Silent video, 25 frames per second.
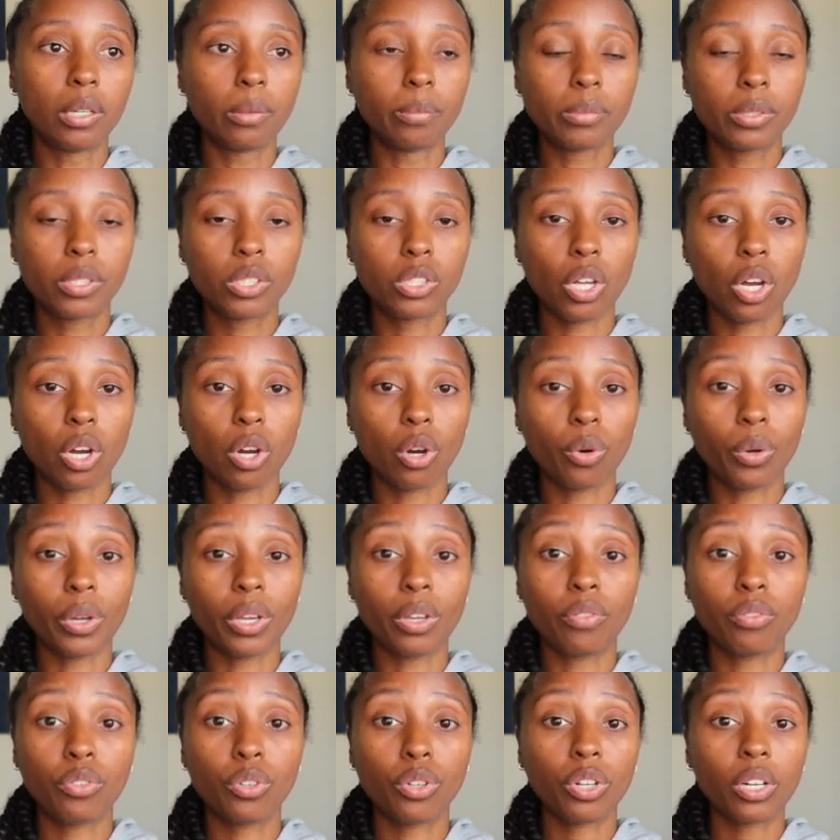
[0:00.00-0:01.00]
So
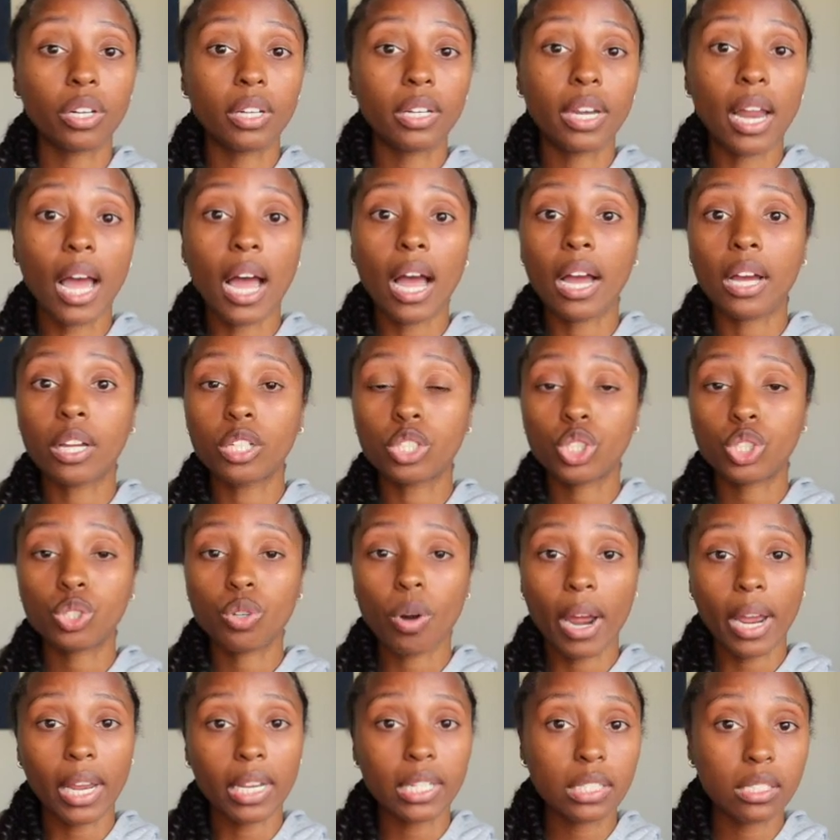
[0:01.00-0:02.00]
if you're not
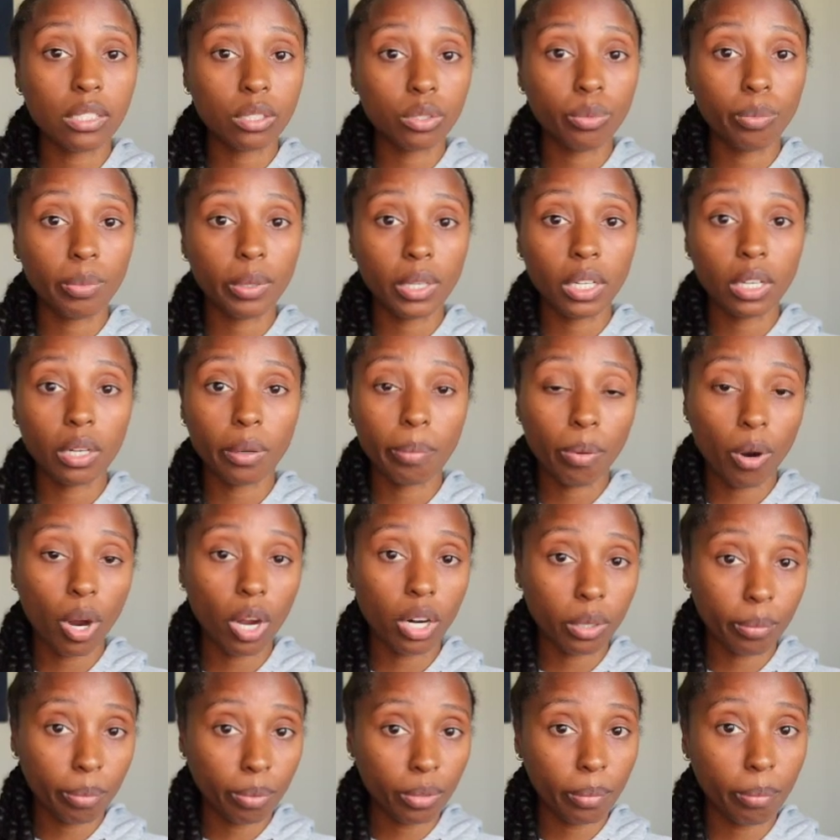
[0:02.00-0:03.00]
trying to be a
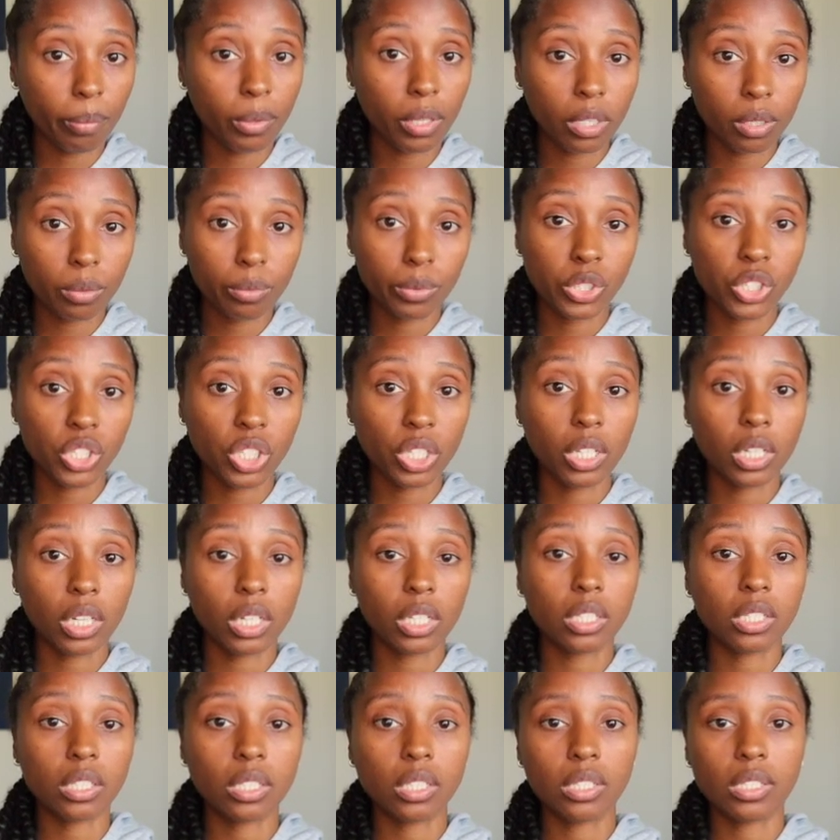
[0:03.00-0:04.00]
part of Premier, which
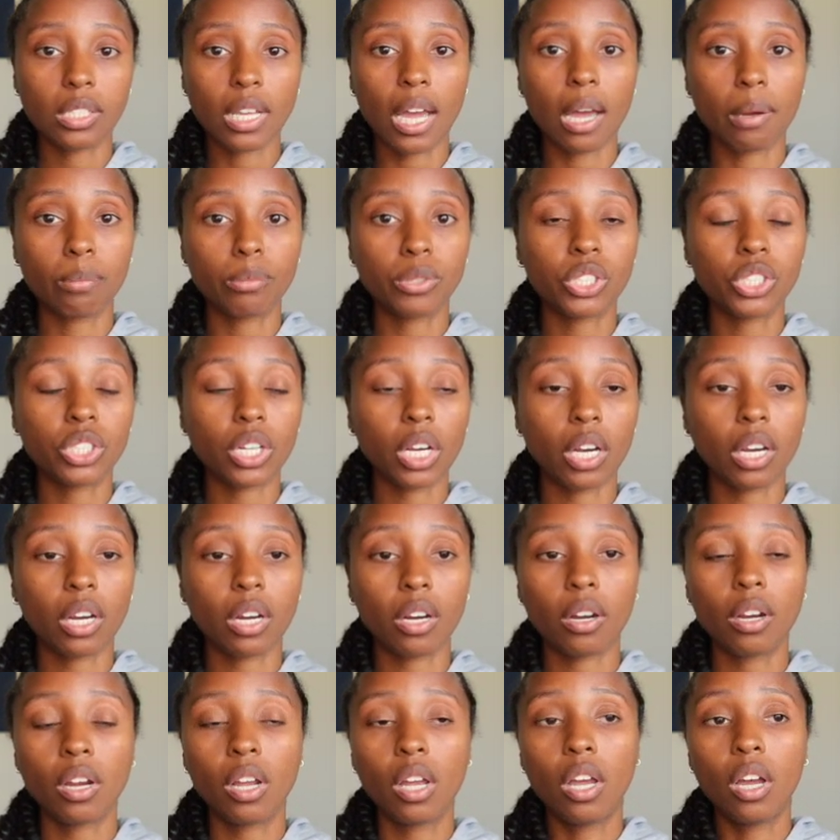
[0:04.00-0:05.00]
again is the
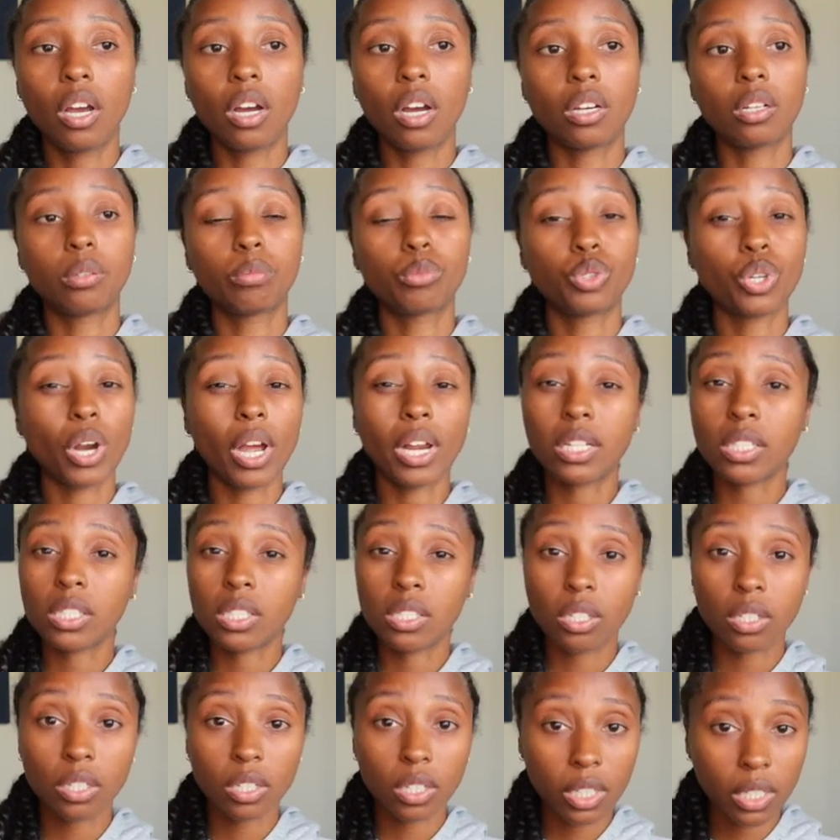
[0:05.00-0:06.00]
timeshare, try to
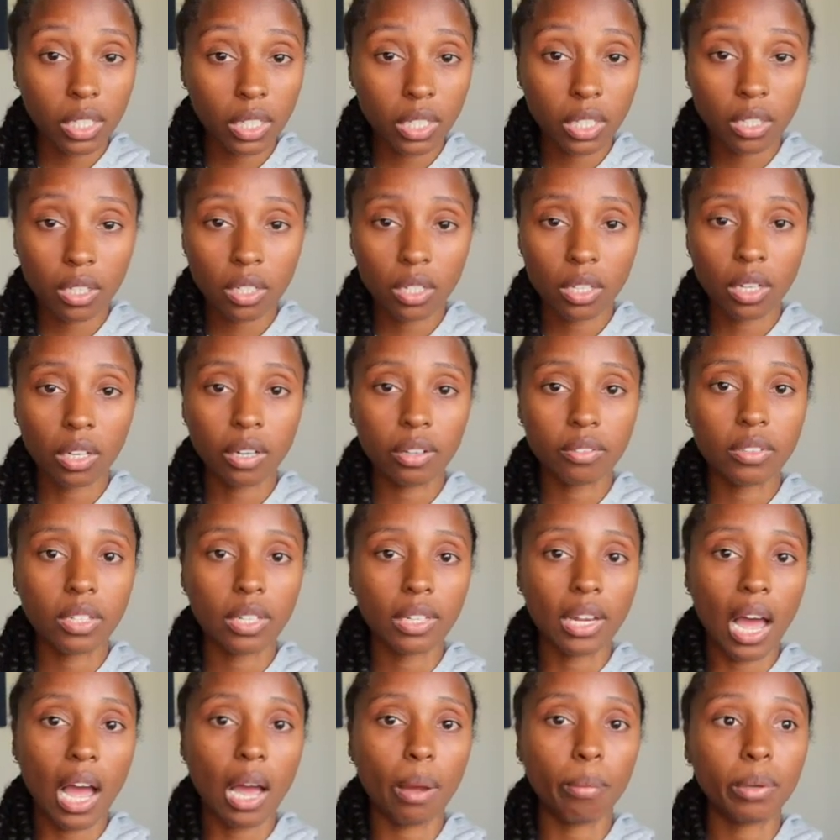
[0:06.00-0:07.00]
steer clear of the
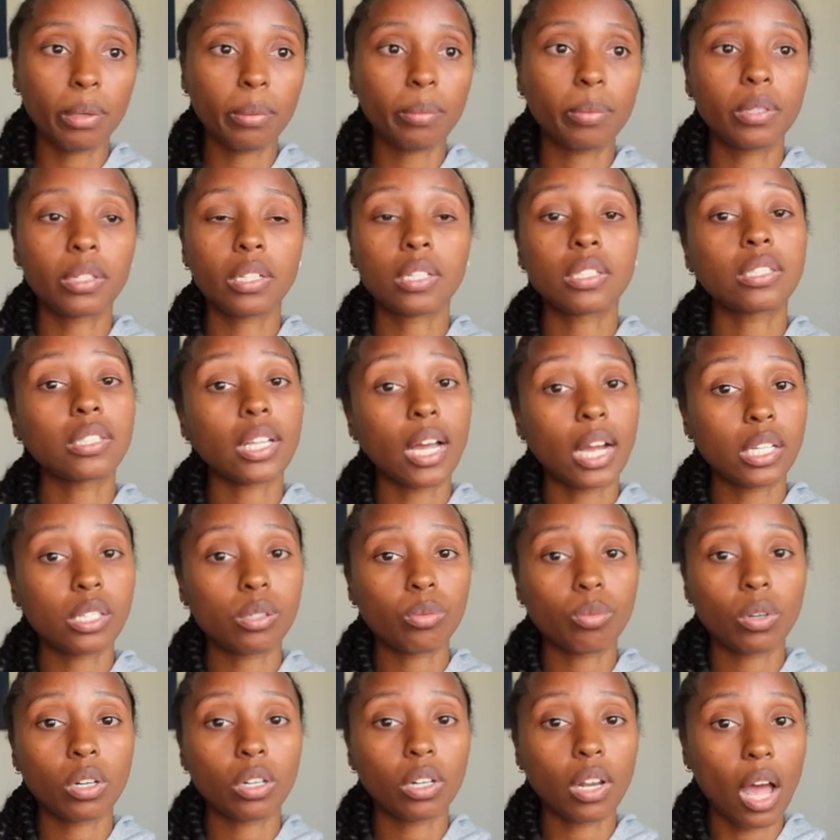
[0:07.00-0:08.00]
lobby, because that's
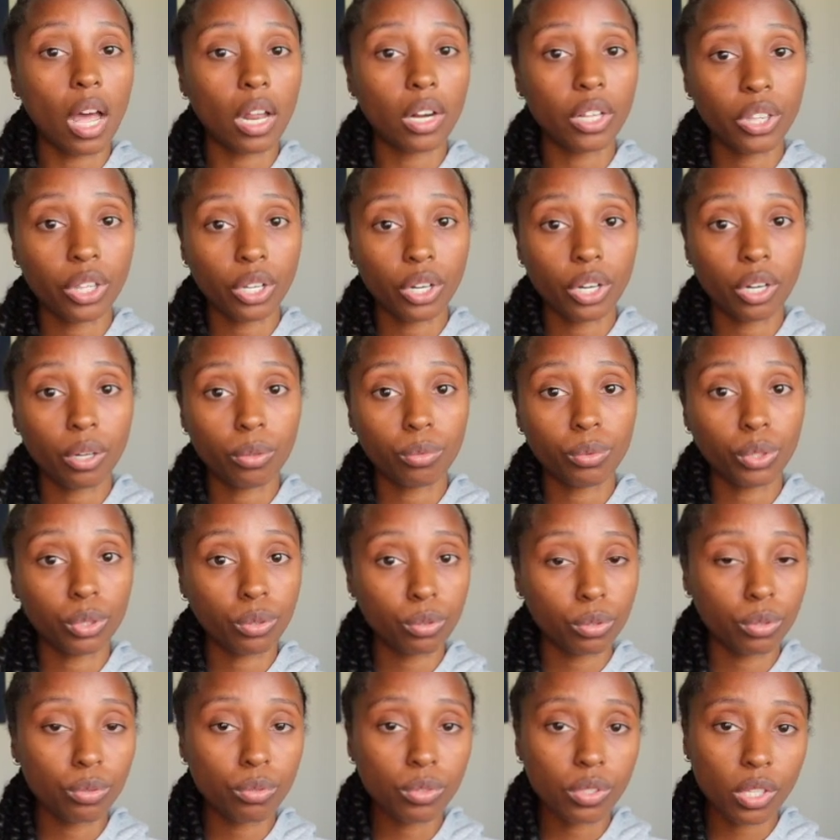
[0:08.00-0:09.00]
where a lot of their
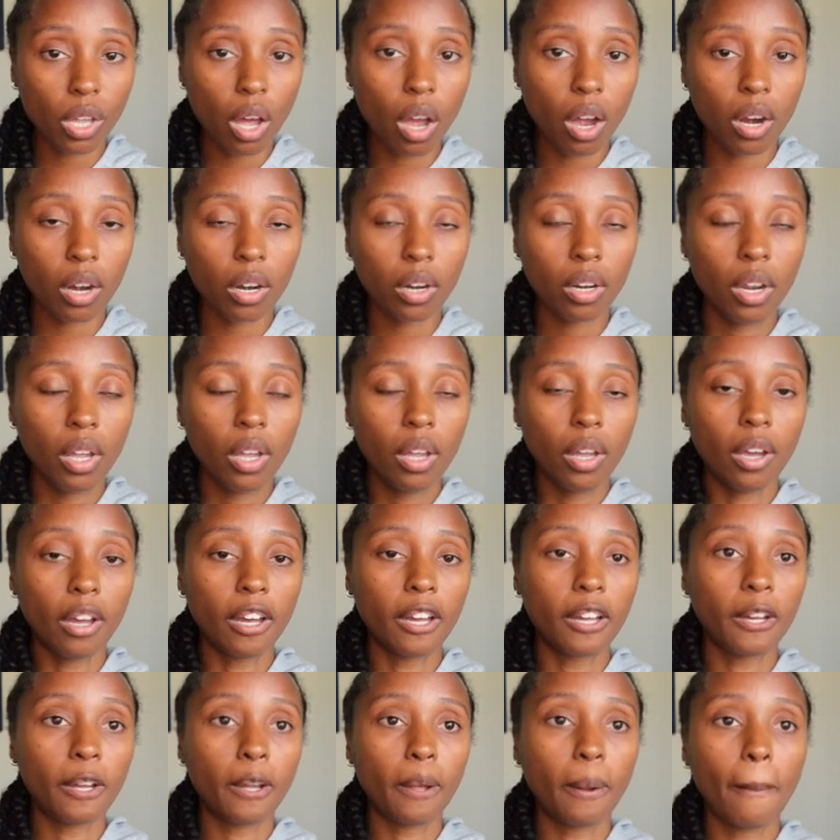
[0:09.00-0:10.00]
recruits are.
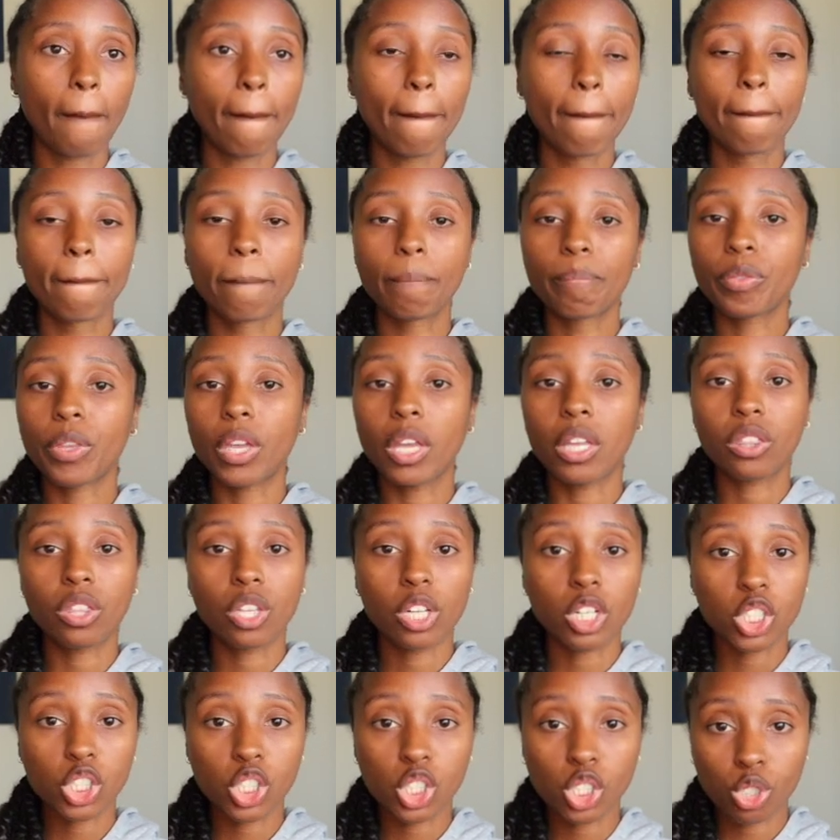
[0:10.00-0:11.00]
And
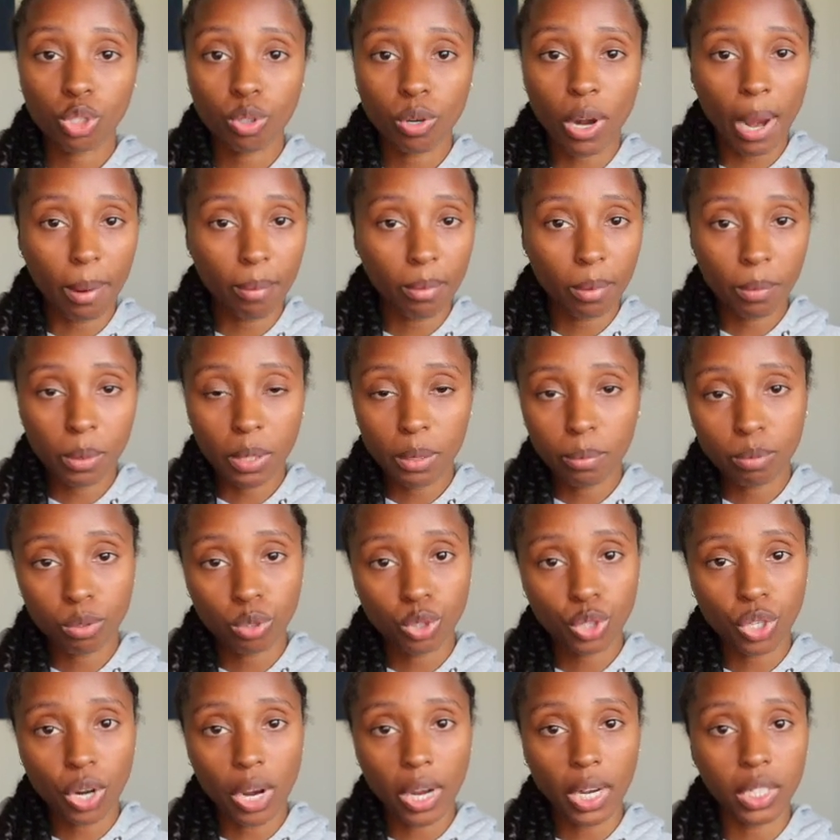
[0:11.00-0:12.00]
they're just grabbing people
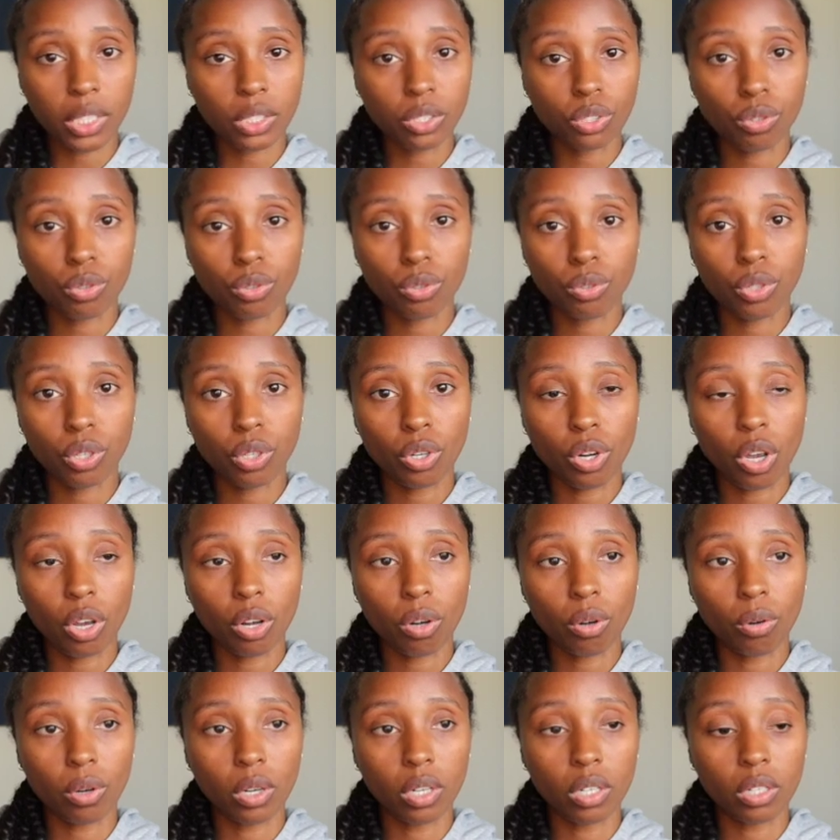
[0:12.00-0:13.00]
trying to, you
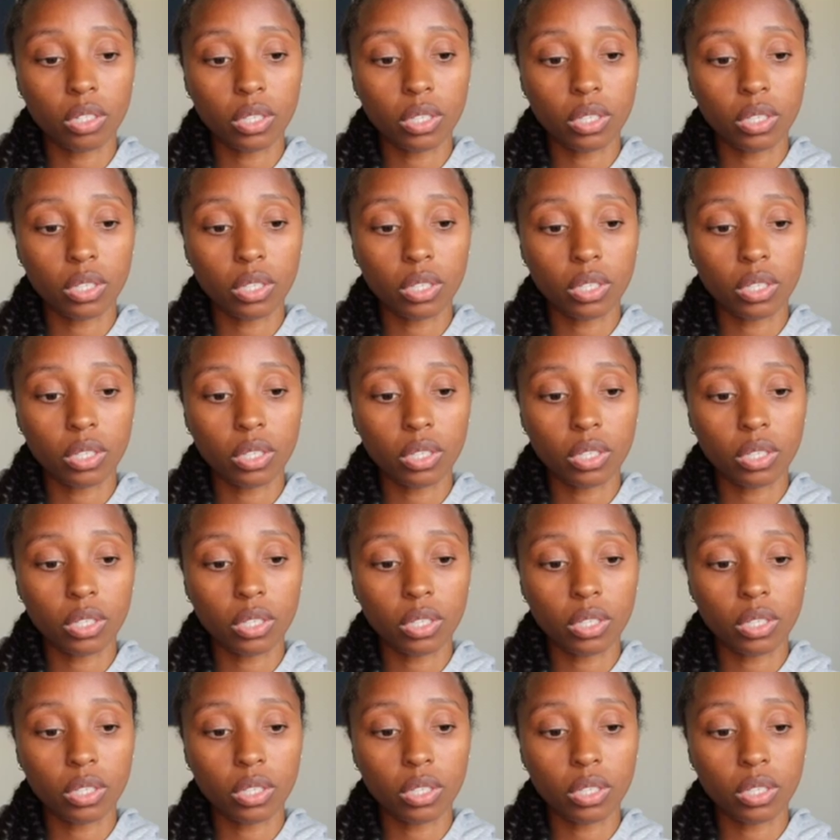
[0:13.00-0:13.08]
know,